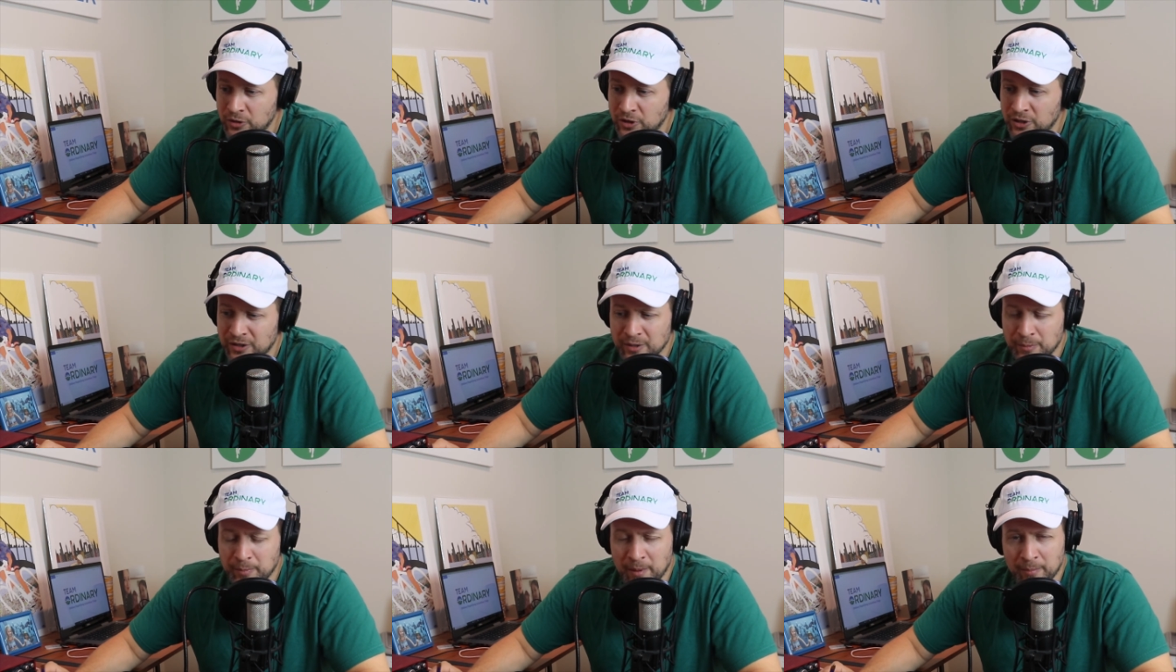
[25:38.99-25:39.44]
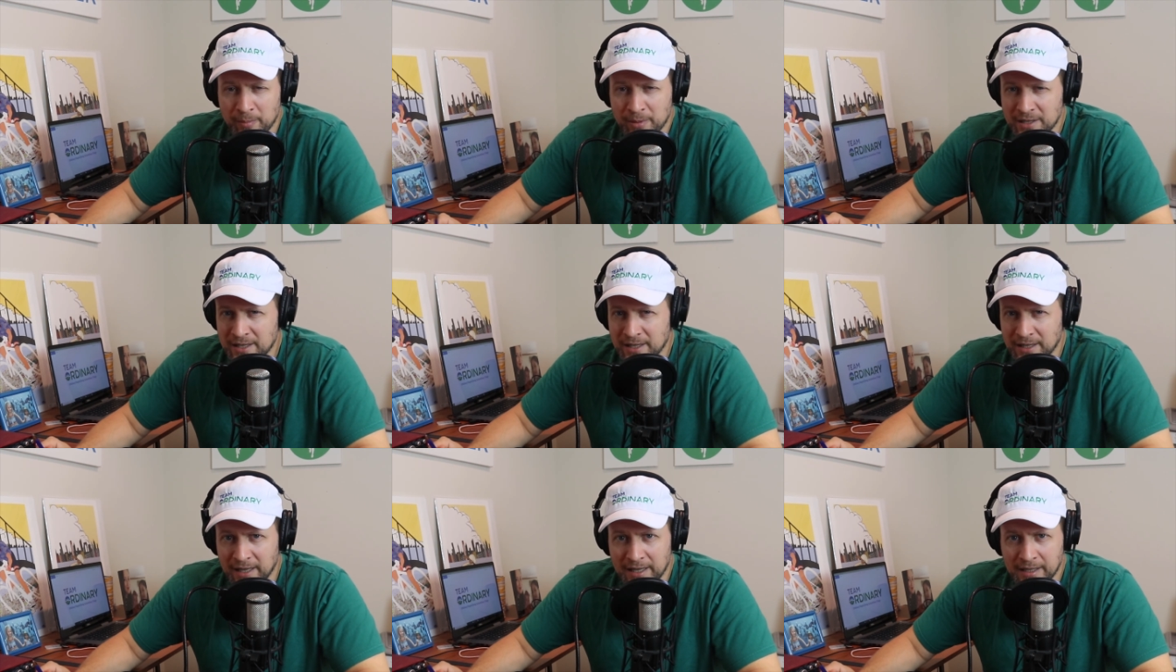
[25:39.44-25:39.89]
She's just been
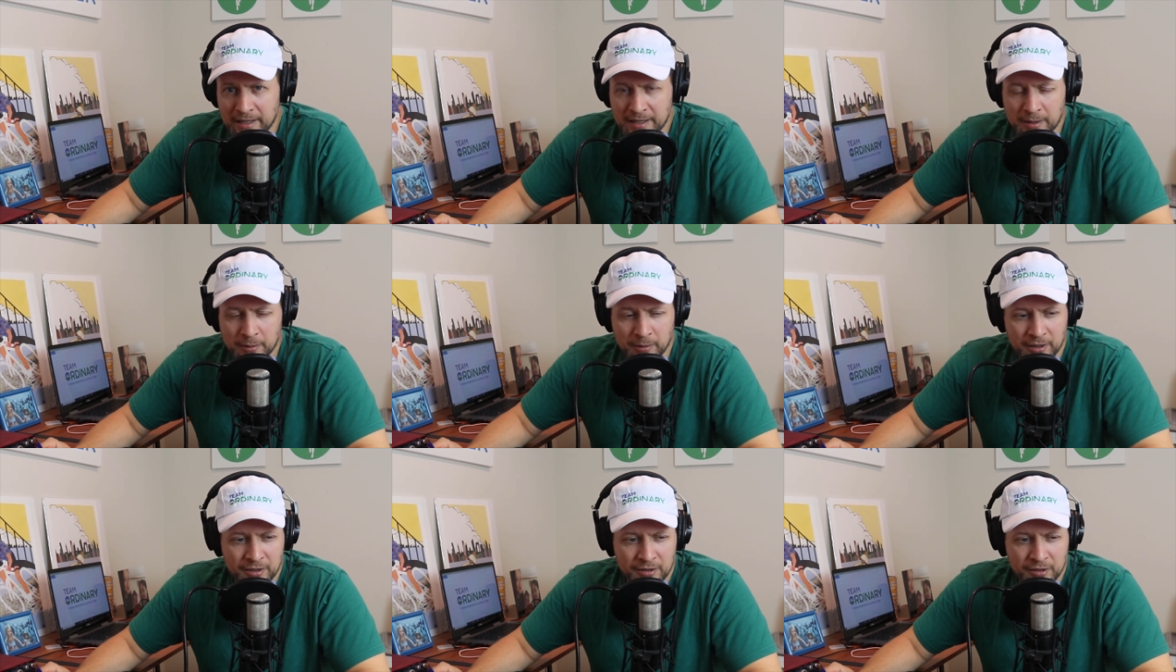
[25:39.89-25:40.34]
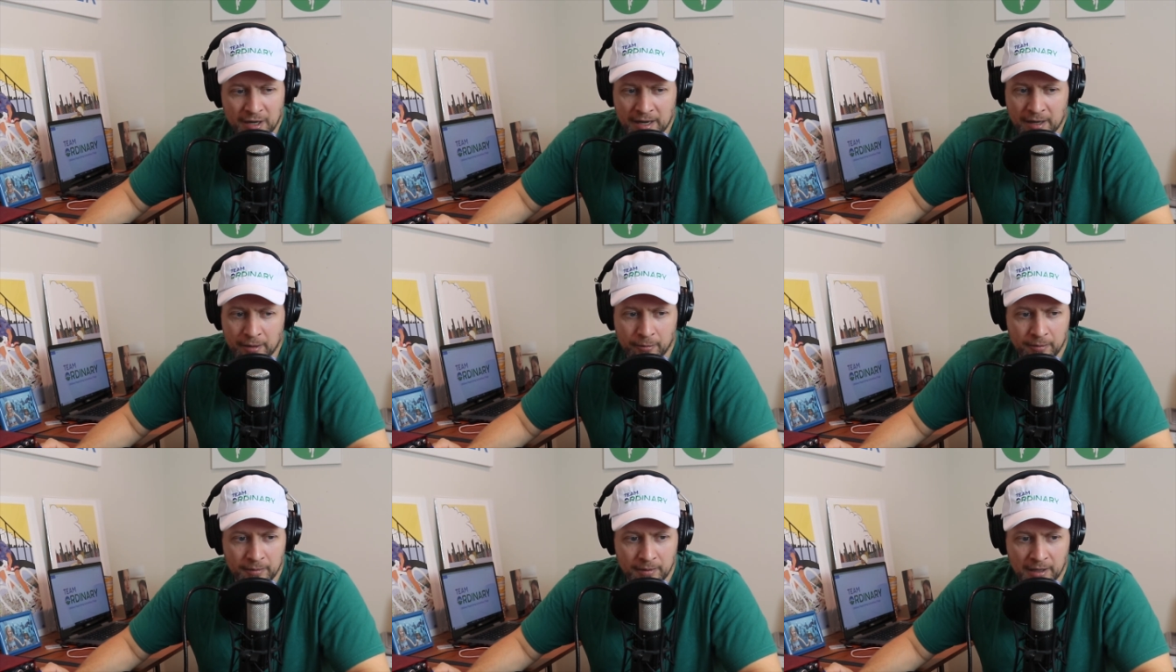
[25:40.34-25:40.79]
busy lately. We're going to try
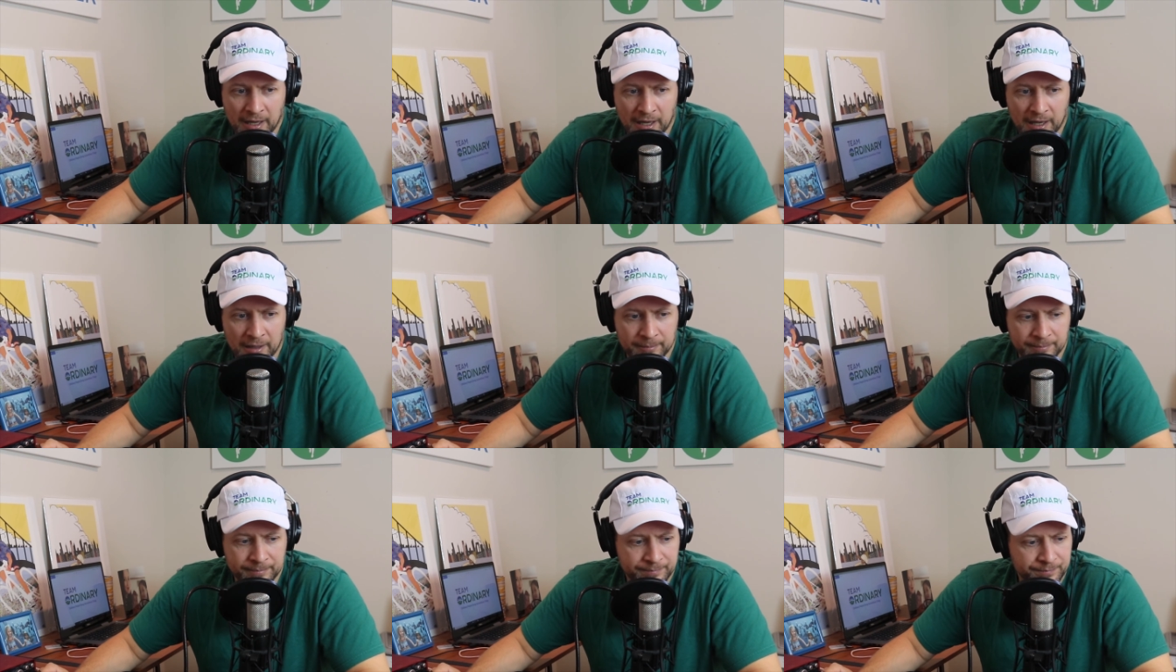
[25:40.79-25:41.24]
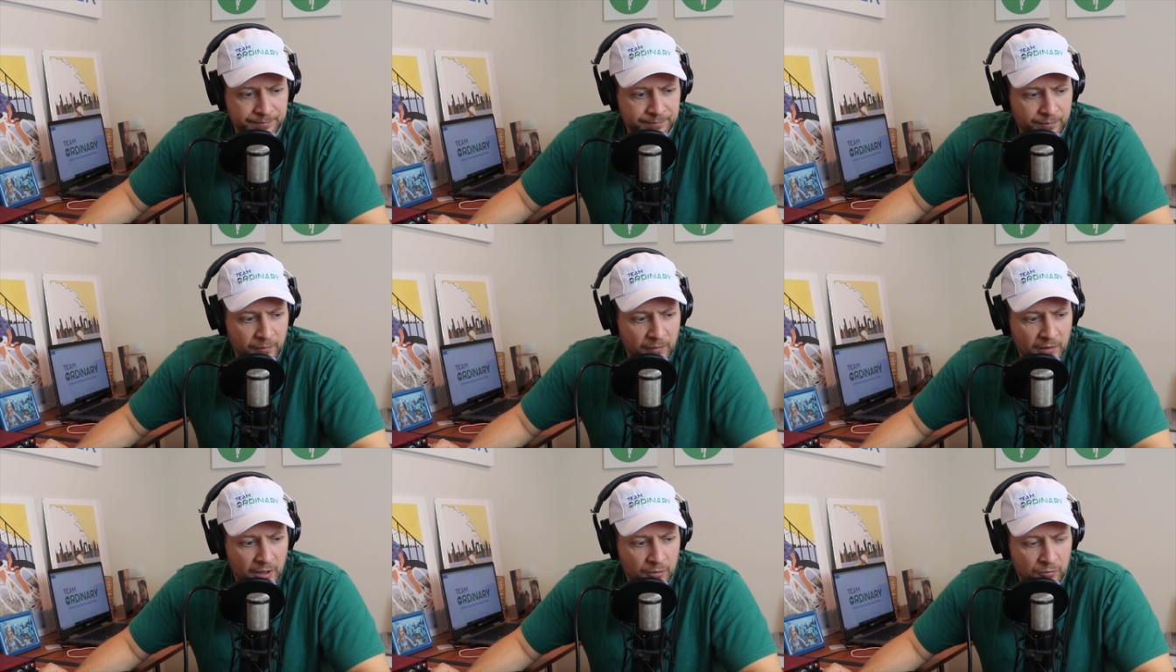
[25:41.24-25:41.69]
to
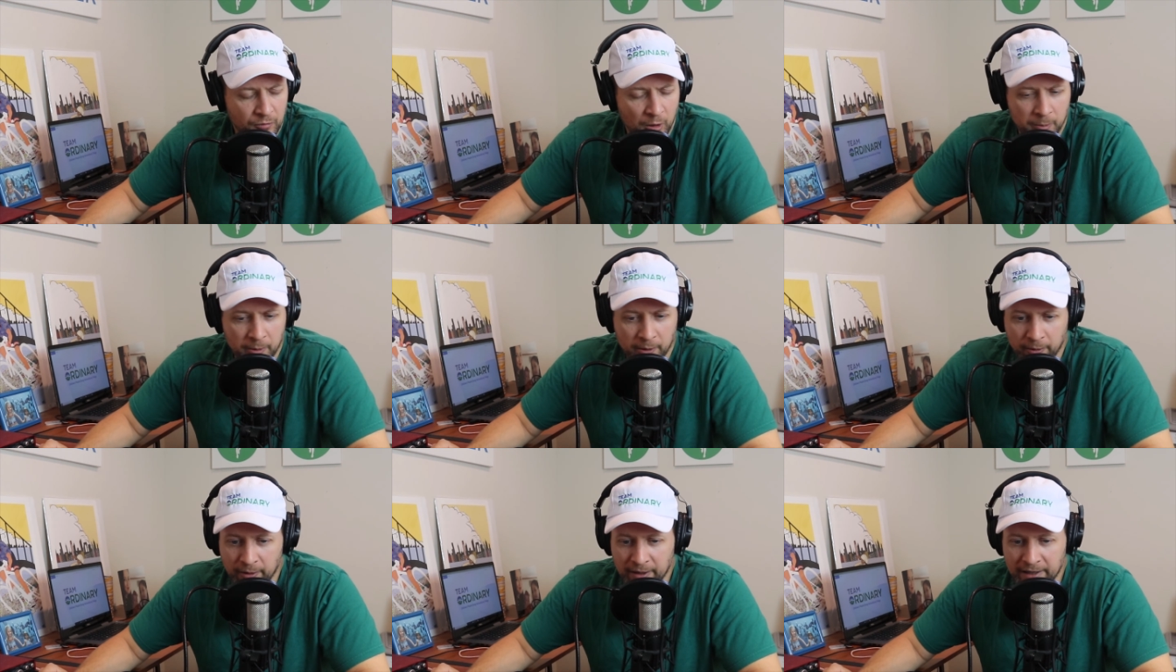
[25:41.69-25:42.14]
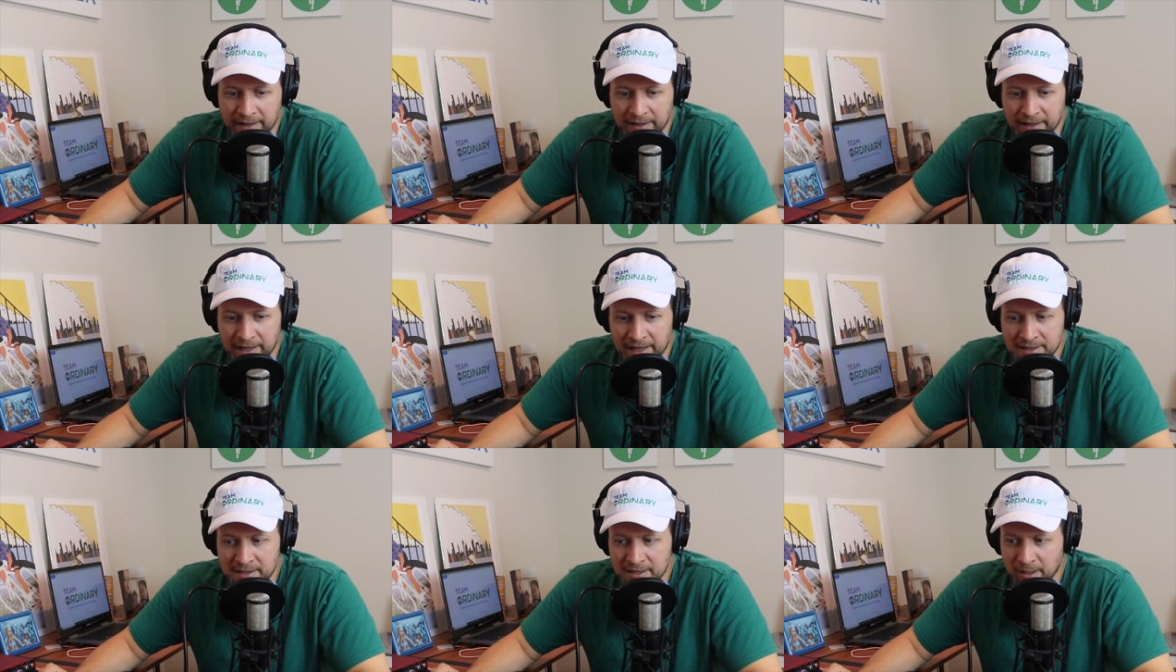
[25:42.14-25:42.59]
rope her
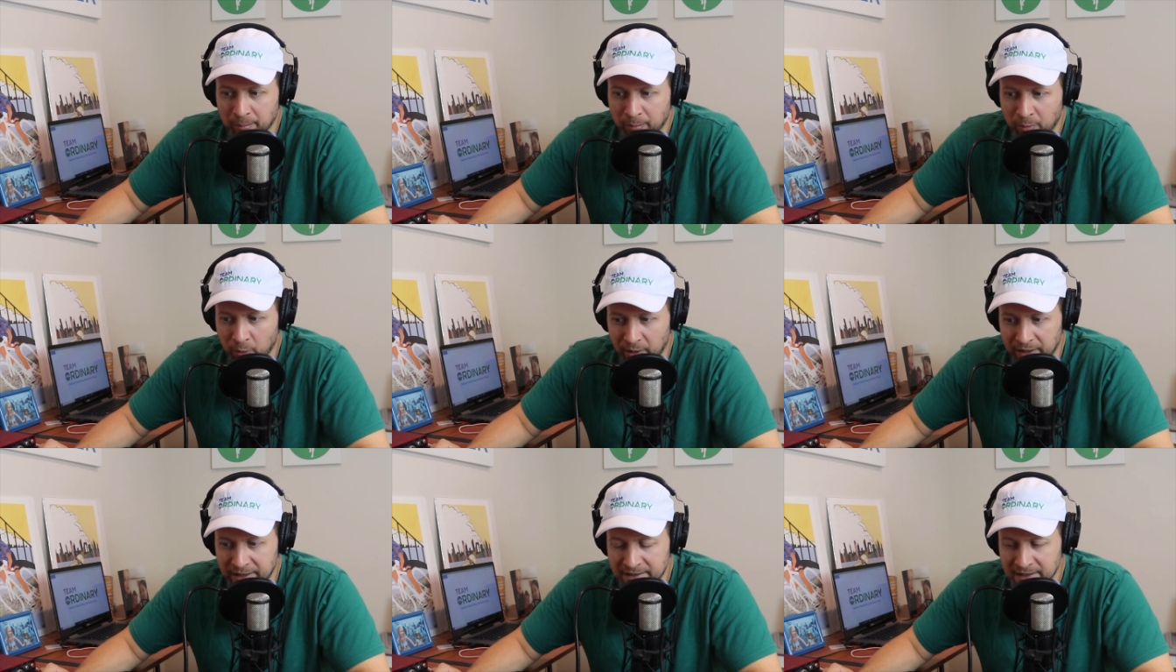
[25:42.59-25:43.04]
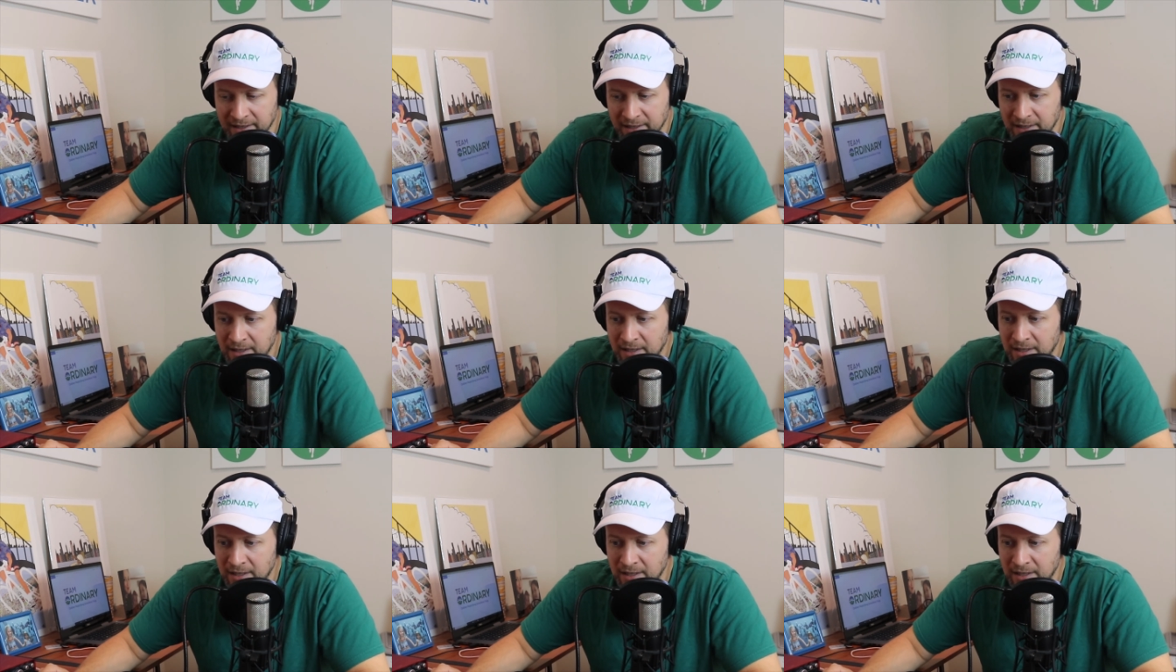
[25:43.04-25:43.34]
in at some point.